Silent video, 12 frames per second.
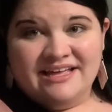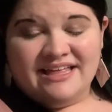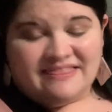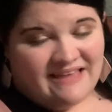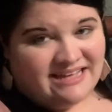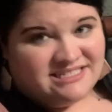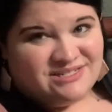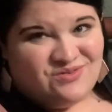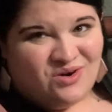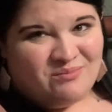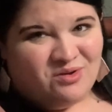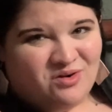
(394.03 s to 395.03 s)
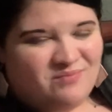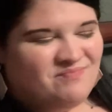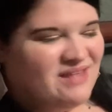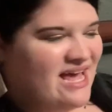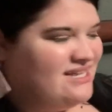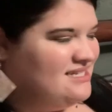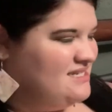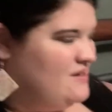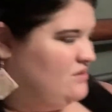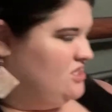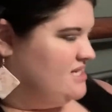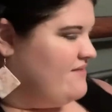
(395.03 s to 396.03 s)
that's normal. And so
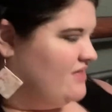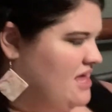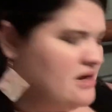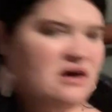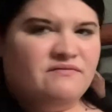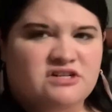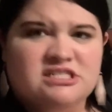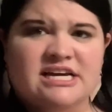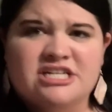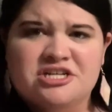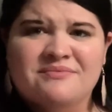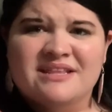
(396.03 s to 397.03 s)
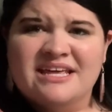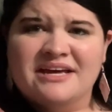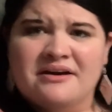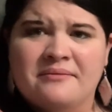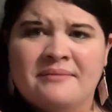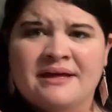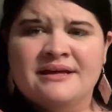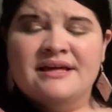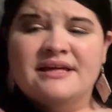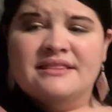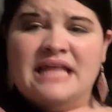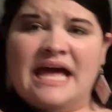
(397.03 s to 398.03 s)
just having that conversation with him
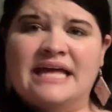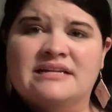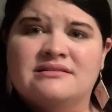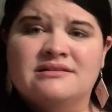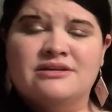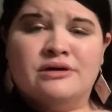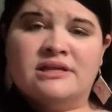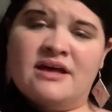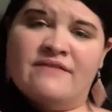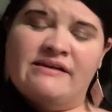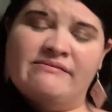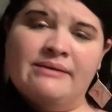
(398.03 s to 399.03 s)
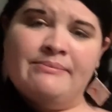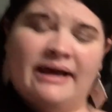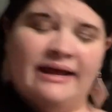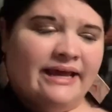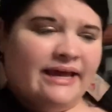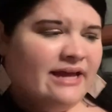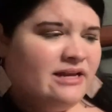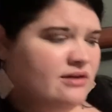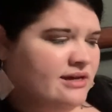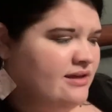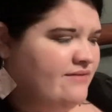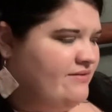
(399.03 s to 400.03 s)
that you can love everybody and you
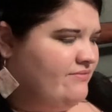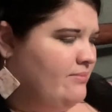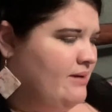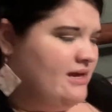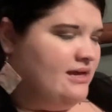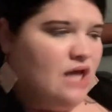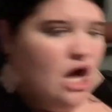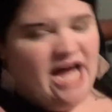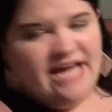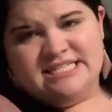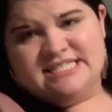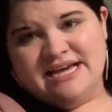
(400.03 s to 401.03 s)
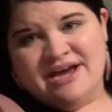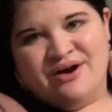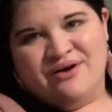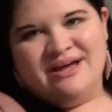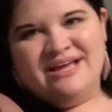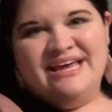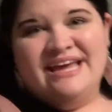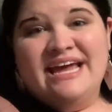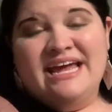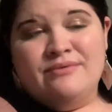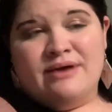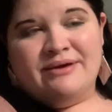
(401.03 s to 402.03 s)
can love everybody a lot. So
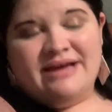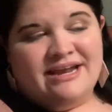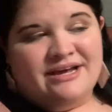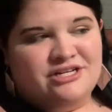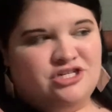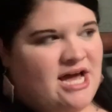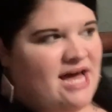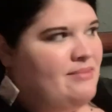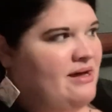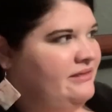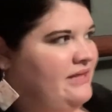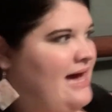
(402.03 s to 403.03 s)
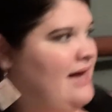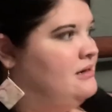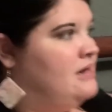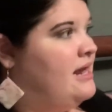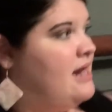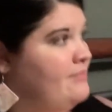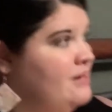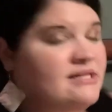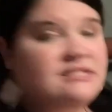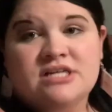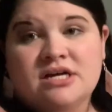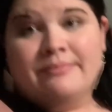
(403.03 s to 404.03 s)
anyway, we had a good chat about that. And I'm going to
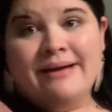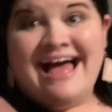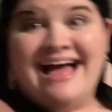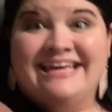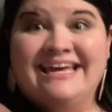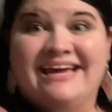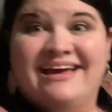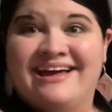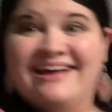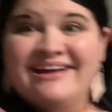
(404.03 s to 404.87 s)
start packing